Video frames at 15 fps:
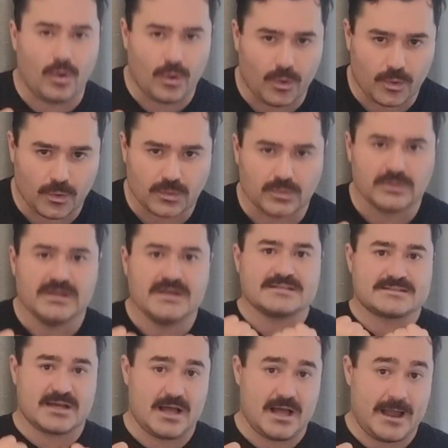all
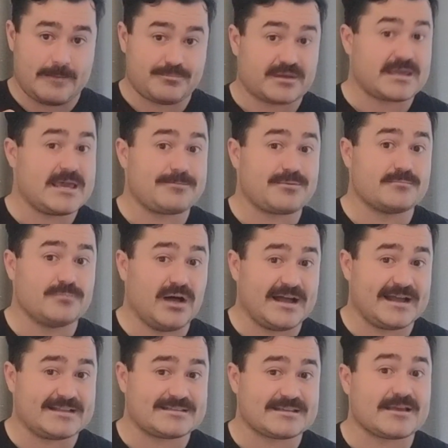time. But keep in
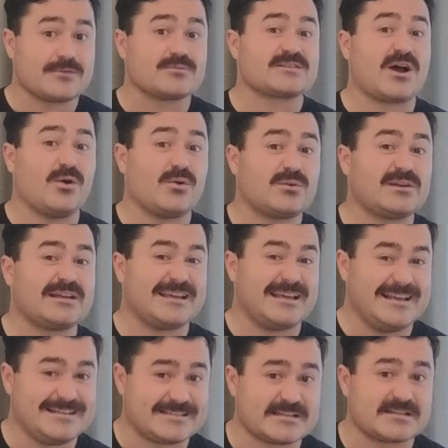mind, it was only
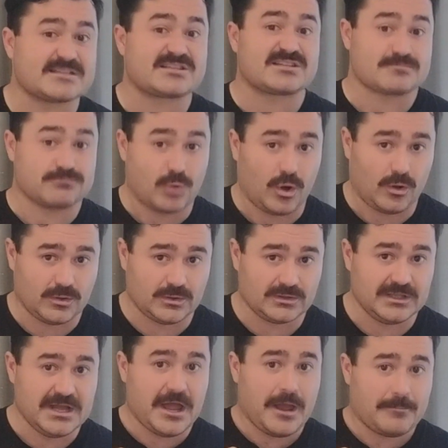eating
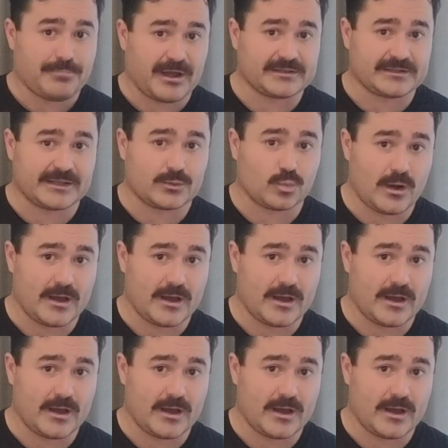small baleen